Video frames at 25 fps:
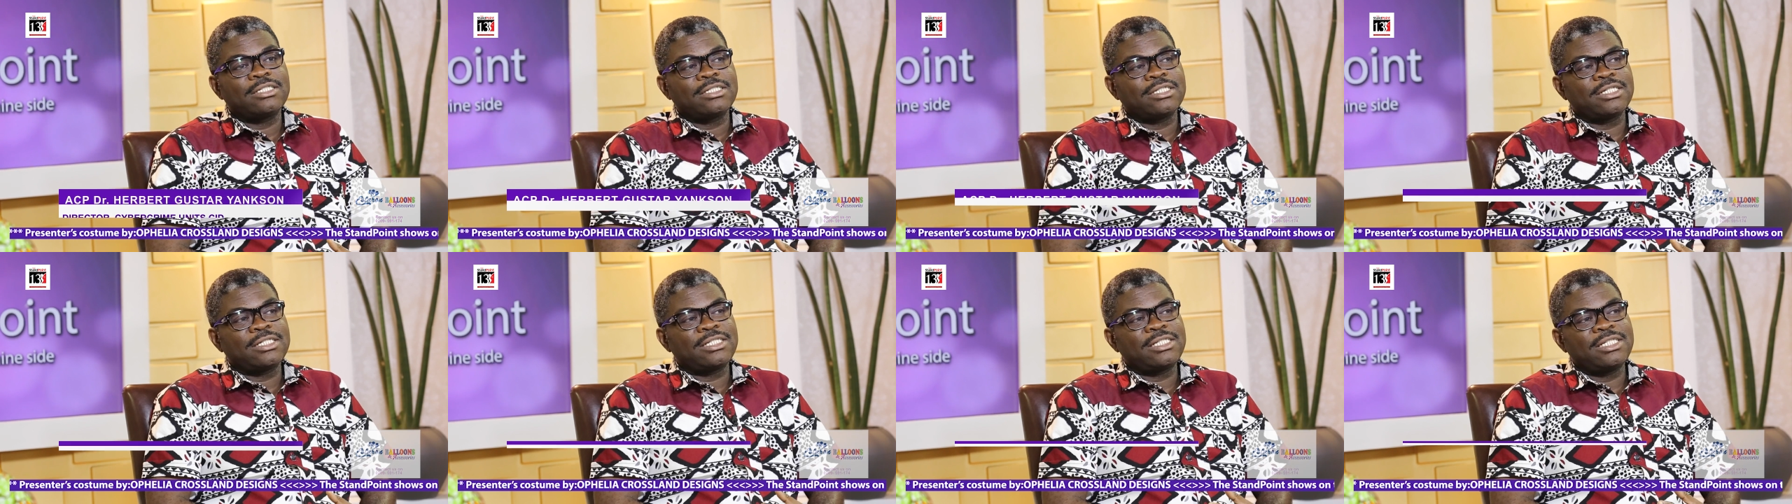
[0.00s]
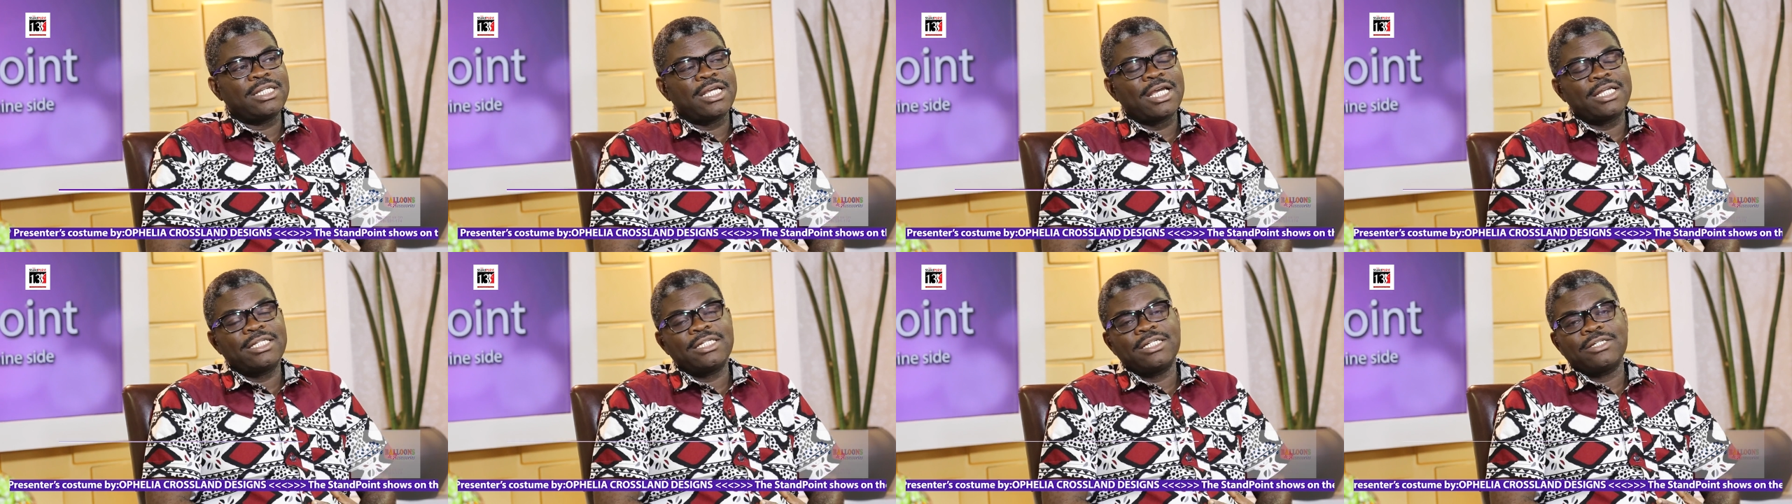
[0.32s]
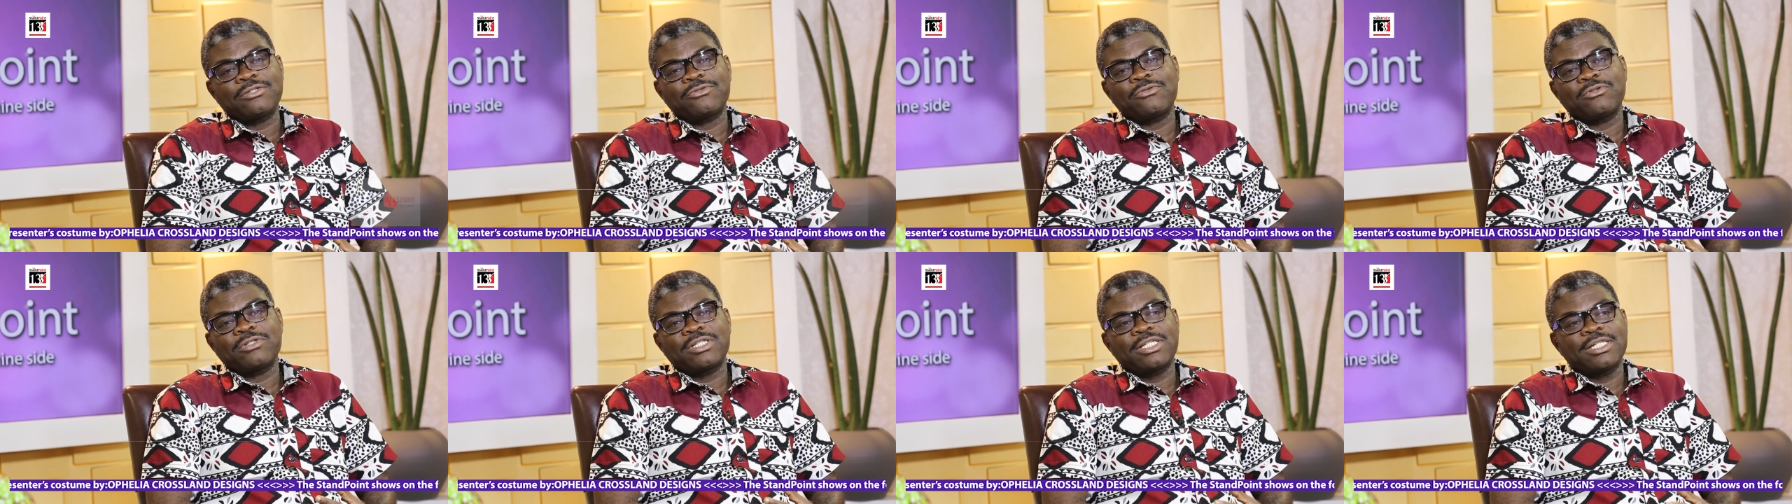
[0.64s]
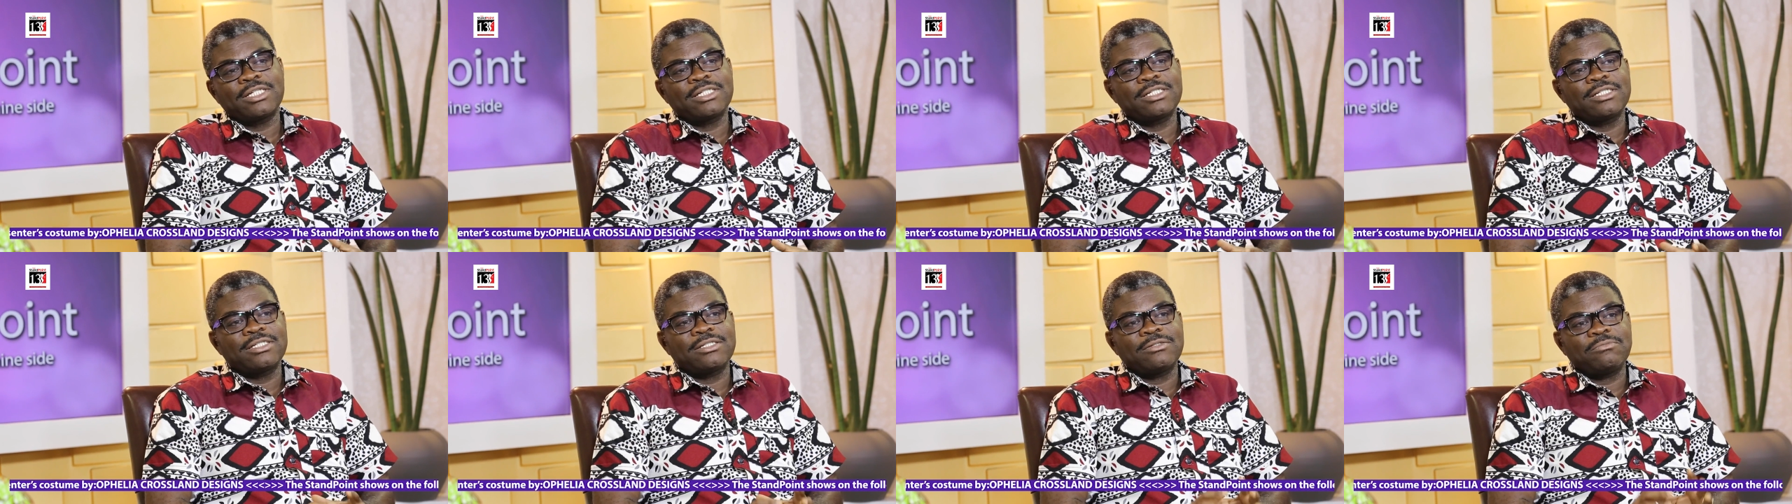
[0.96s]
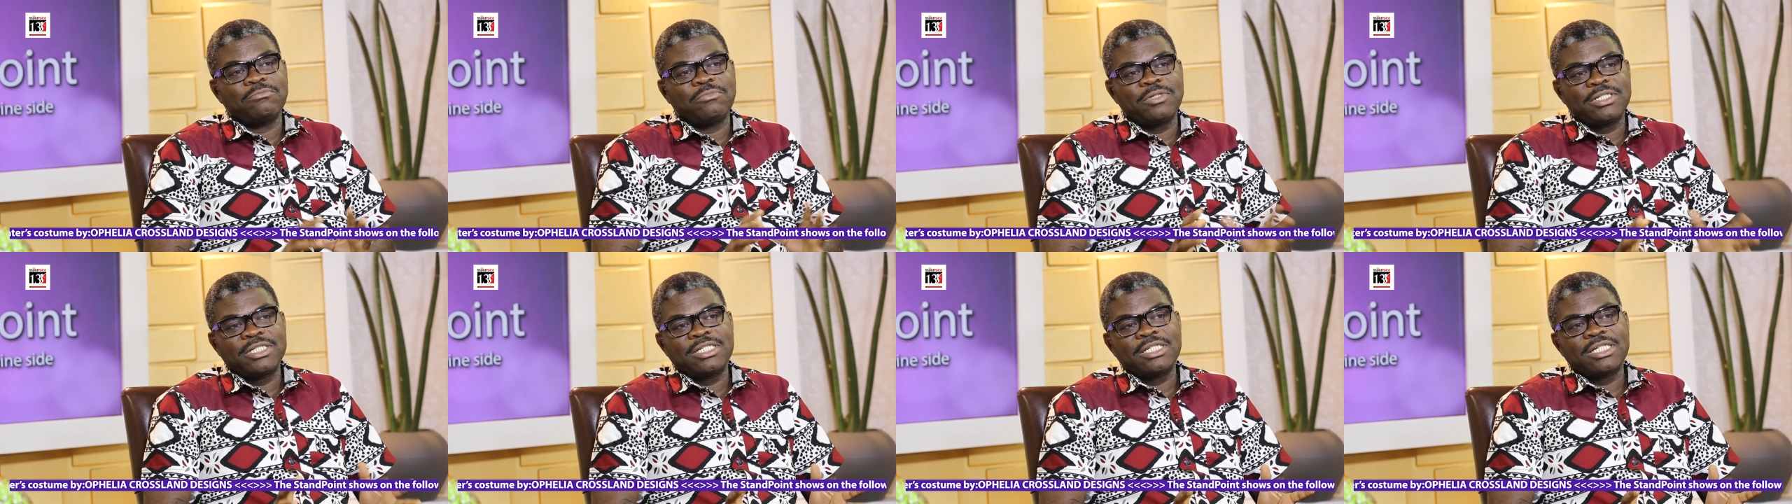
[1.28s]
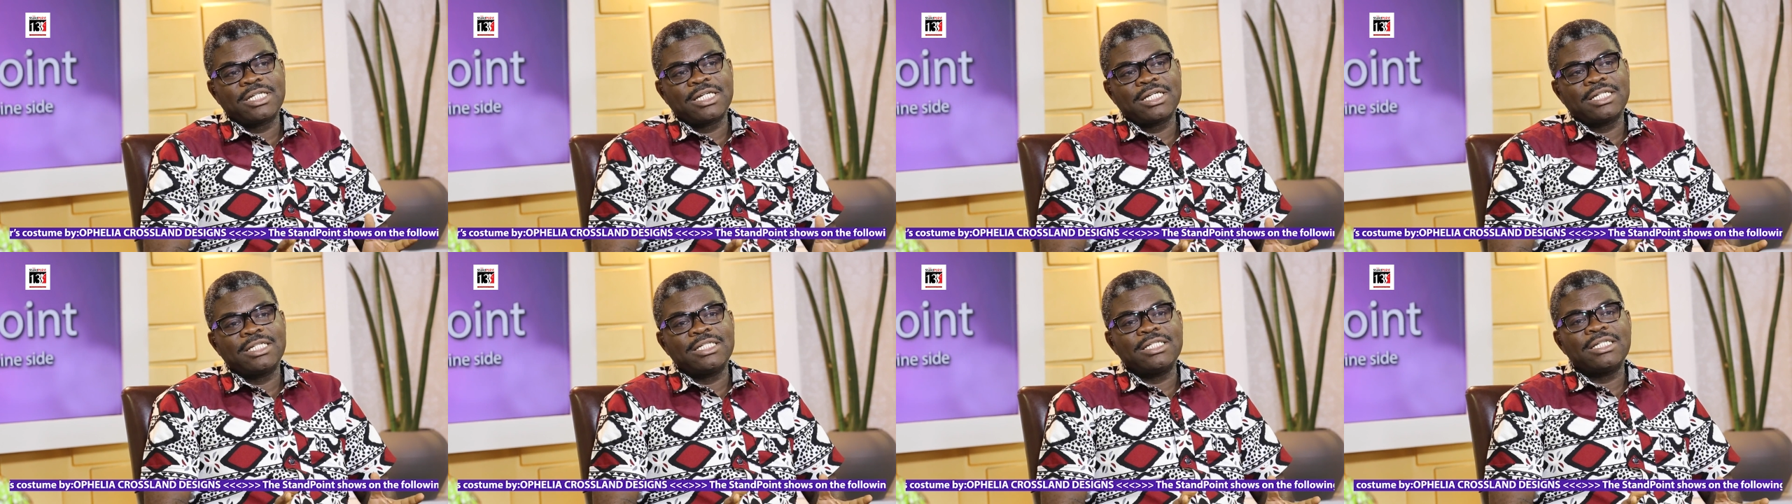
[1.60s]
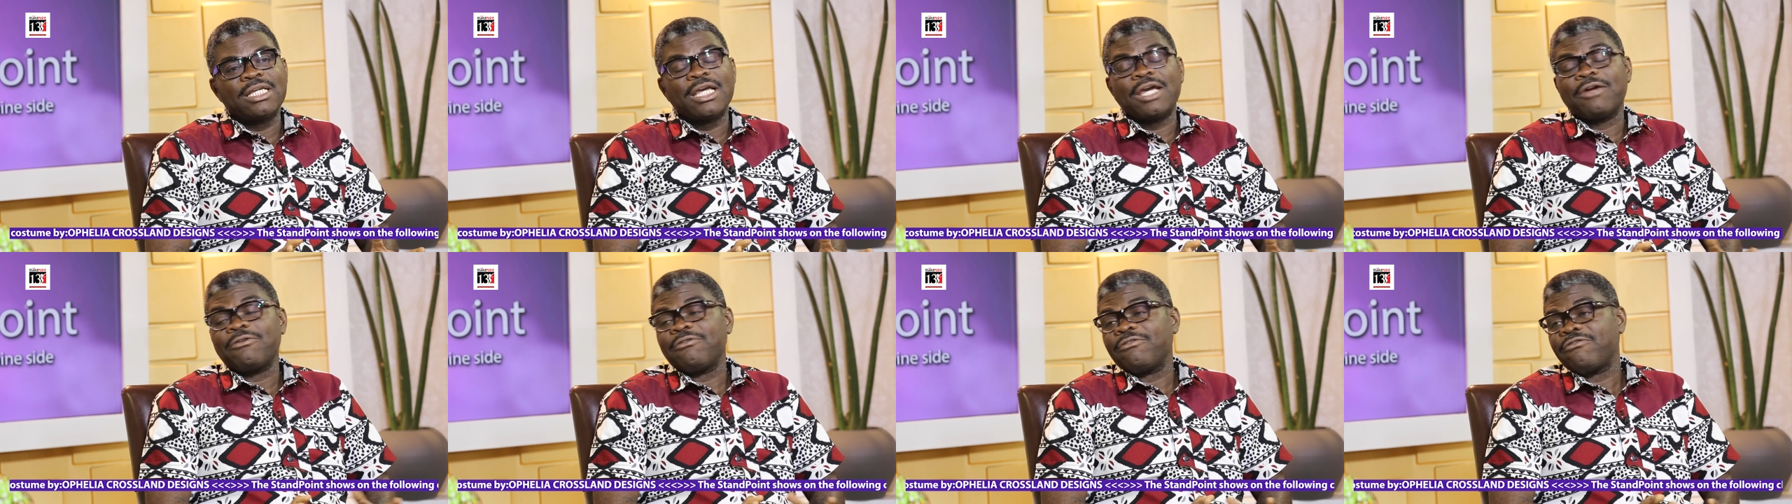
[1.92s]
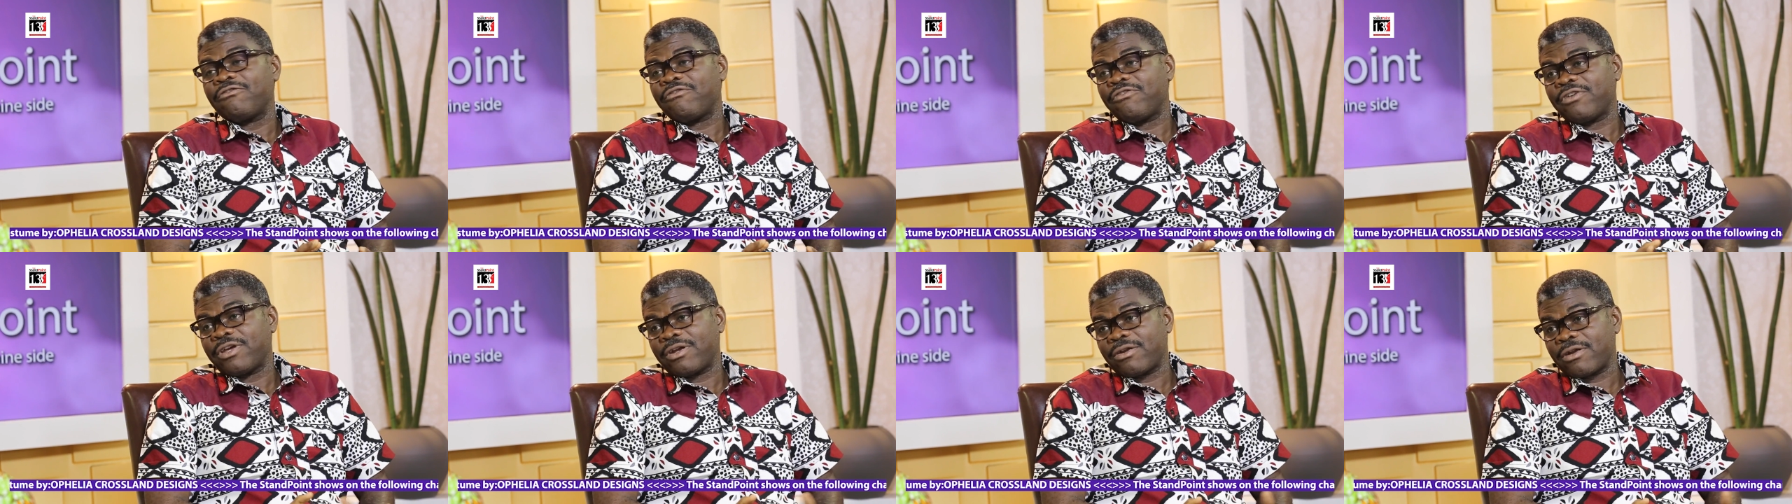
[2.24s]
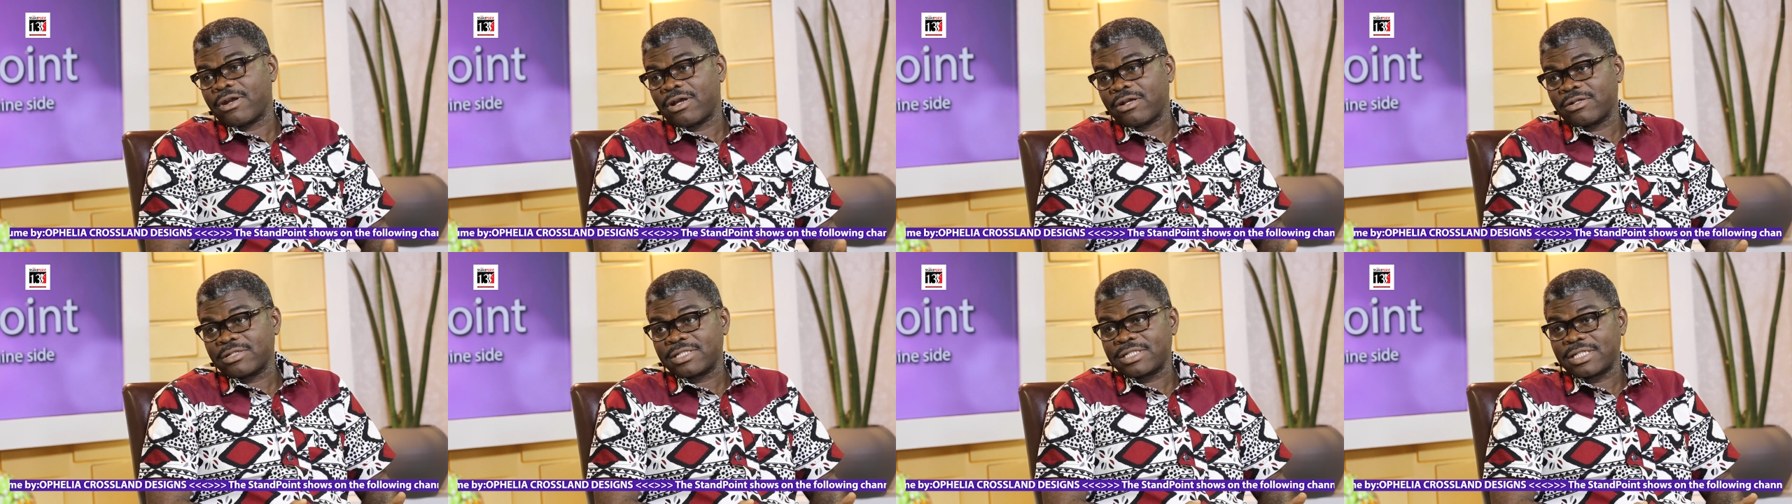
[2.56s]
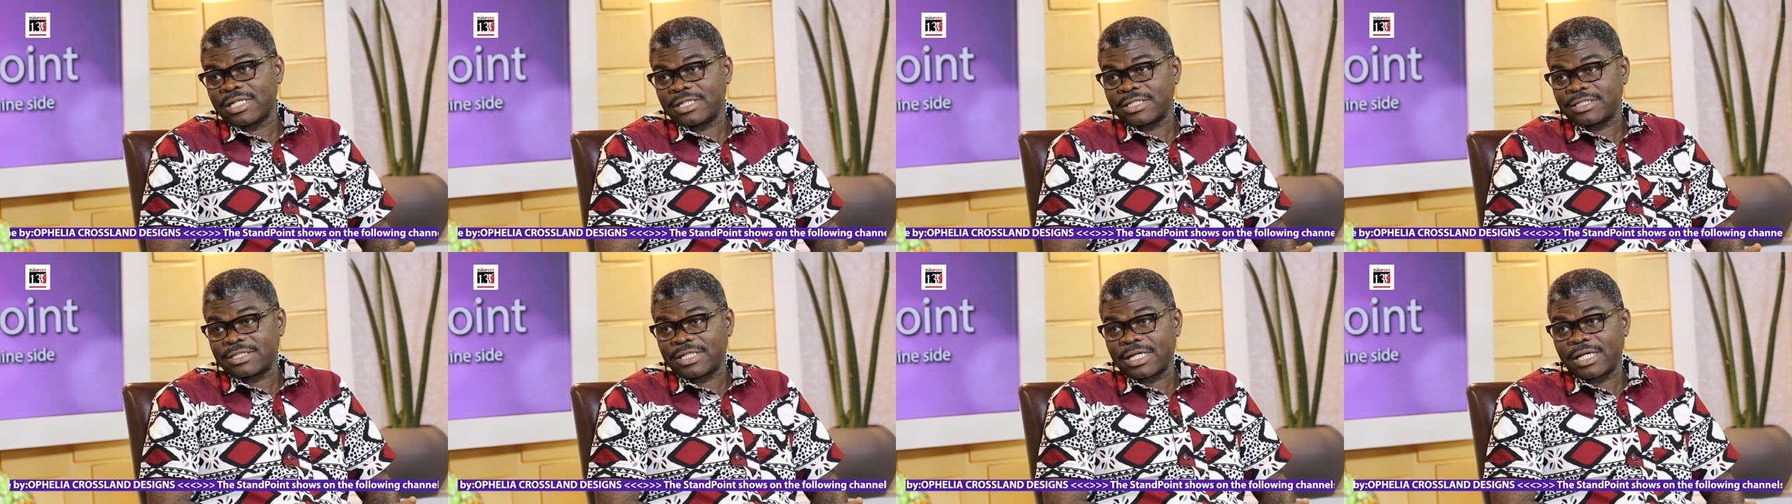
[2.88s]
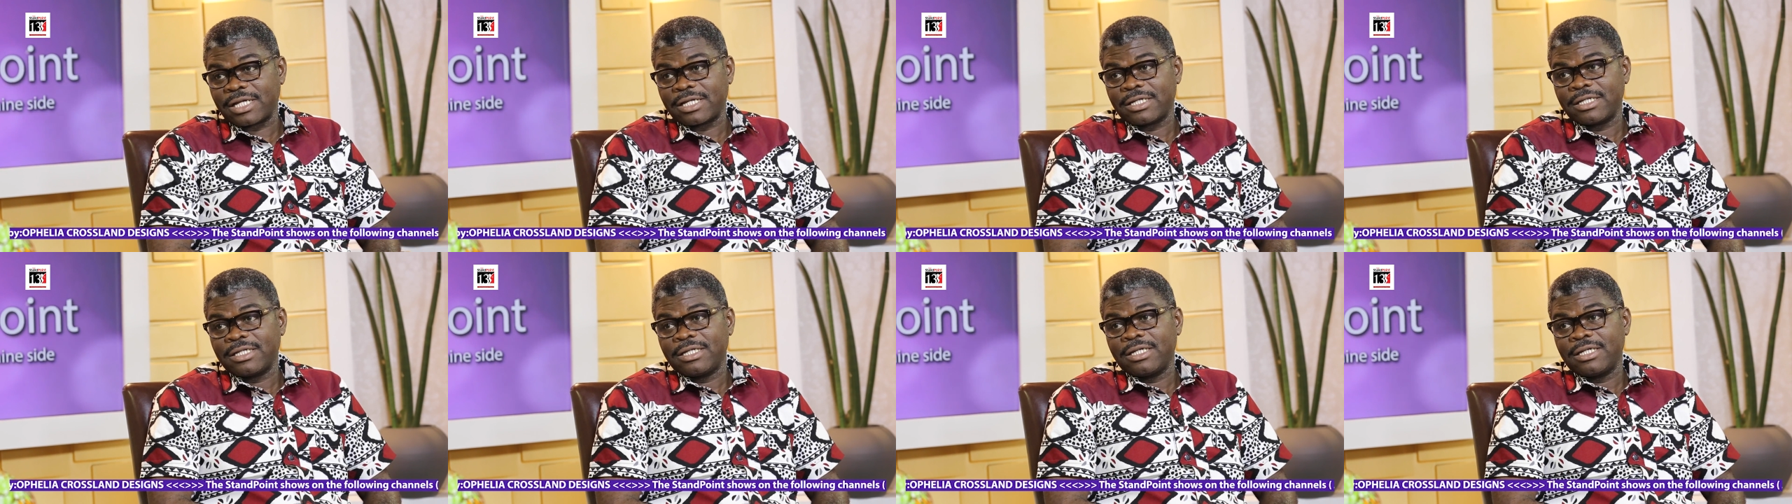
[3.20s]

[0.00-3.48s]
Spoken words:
The CID headquarters is basically a referral center